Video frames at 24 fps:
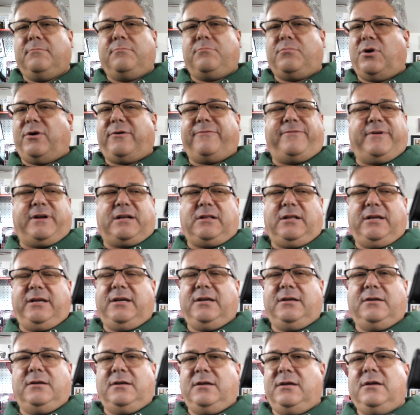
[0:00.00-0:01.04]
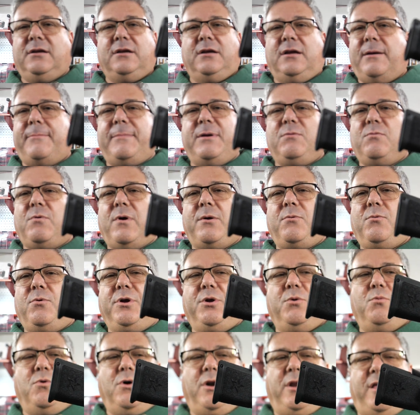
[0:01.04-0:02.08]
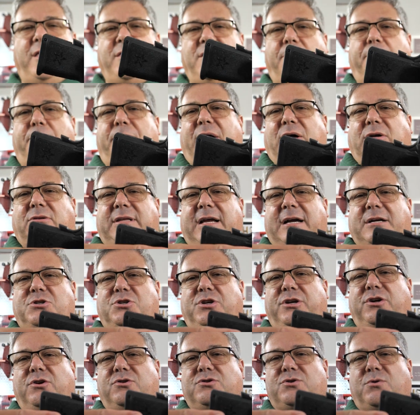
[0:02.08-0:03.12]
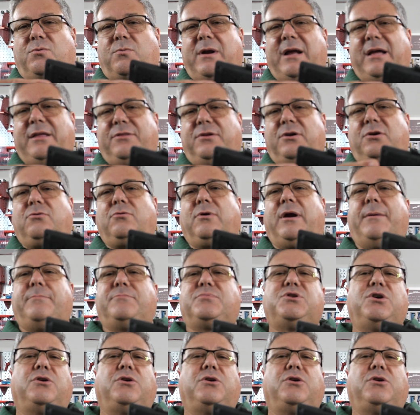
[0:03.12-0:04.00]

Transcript: I mean, right where you want it. And the belt actually goes around the grip.